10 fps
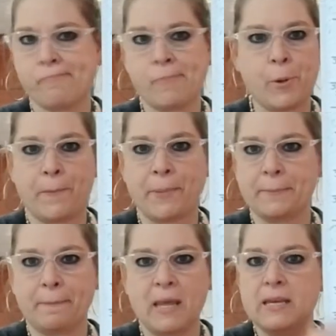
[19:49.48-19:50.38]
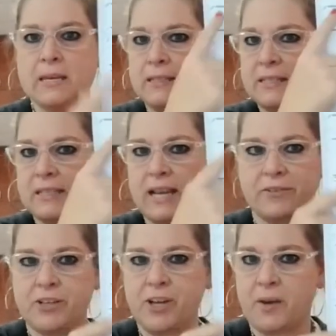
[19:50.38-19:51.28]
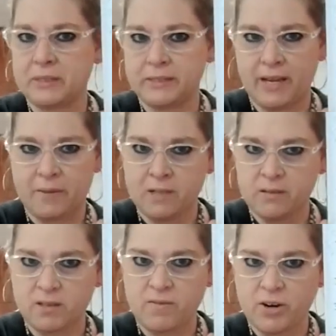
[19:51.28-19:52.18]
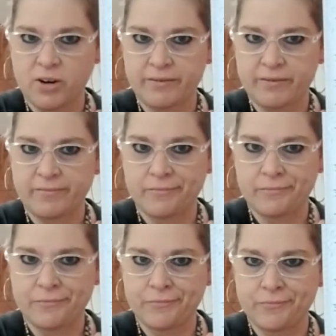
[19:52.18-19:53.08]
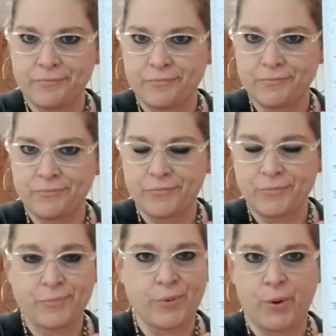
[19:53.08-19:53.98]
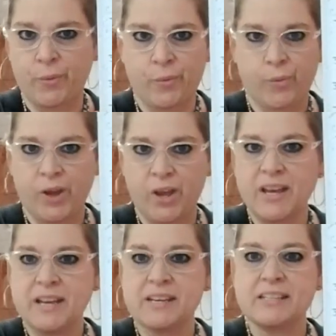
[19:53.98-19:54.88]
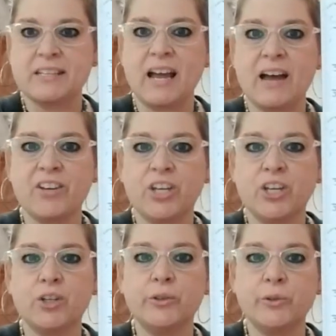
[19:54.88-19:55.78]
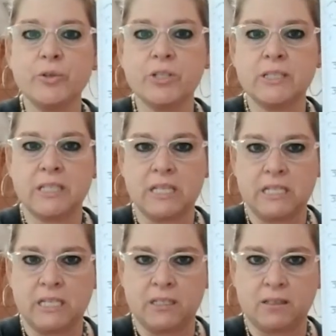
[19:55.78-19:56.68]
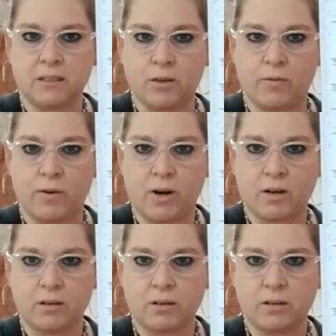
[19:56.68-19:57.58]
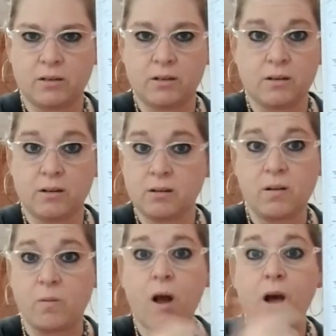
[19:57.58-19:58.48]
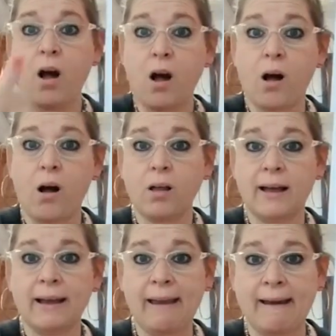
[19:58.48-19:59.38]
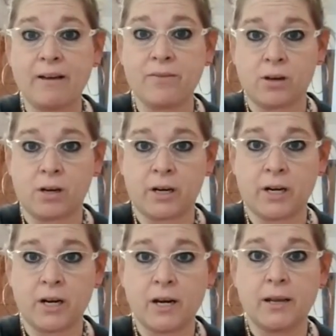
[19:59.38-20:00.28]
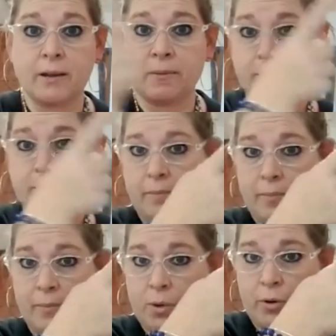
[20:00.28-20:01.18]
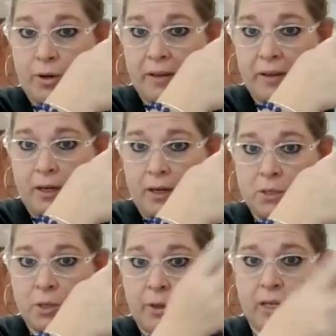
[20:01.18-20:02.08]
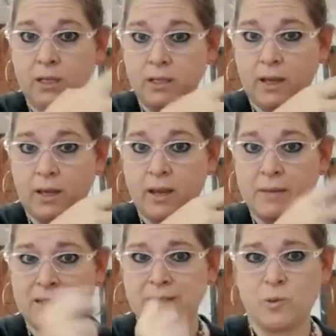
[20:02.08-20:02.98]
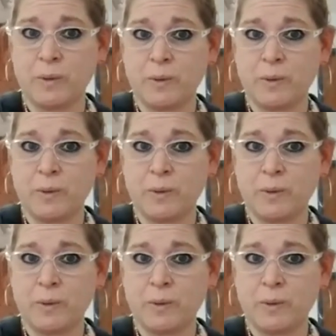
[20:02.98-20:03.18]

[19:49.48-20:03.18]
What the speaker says: Nope. Does it have a topic statement so far? No. Does it have a conclusion sentence so far? No. All I have are the organ that I'm doing and my two